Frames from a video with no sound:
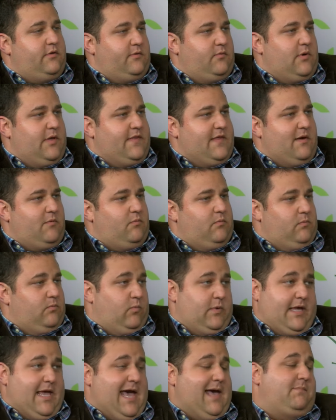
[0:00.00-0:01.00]
the one that
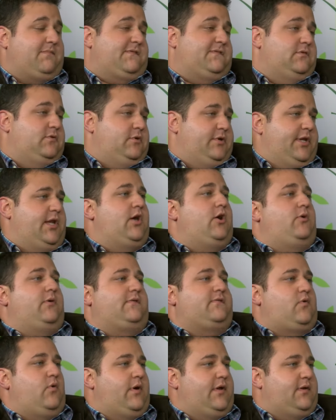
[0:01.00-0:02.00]
we absolutely know
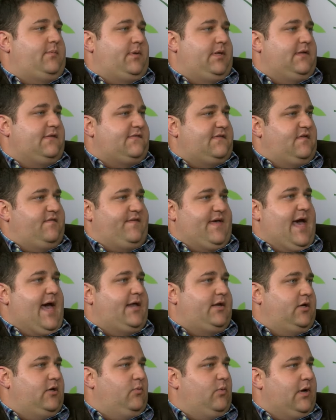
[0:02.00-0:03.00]
is going to be is
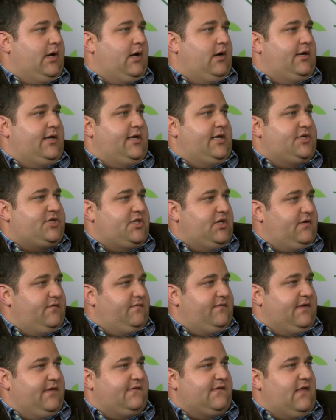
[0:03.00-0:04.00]
Nevada, where an
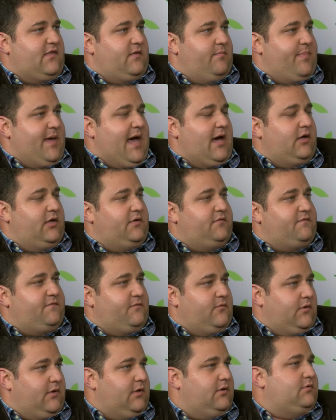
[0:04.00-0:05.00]
initiative is on the ballot
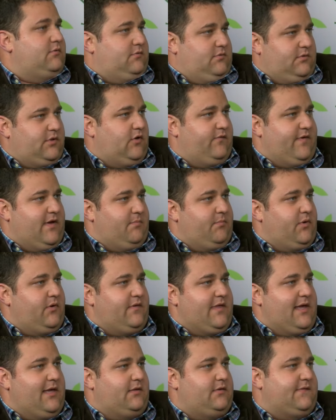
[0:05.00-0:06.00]
for November
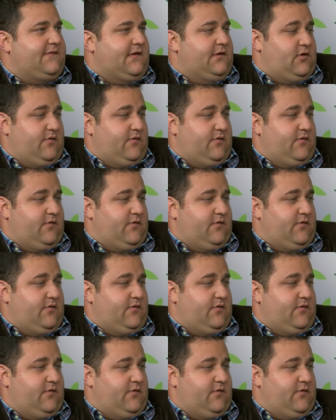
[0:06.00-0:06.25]
that uh,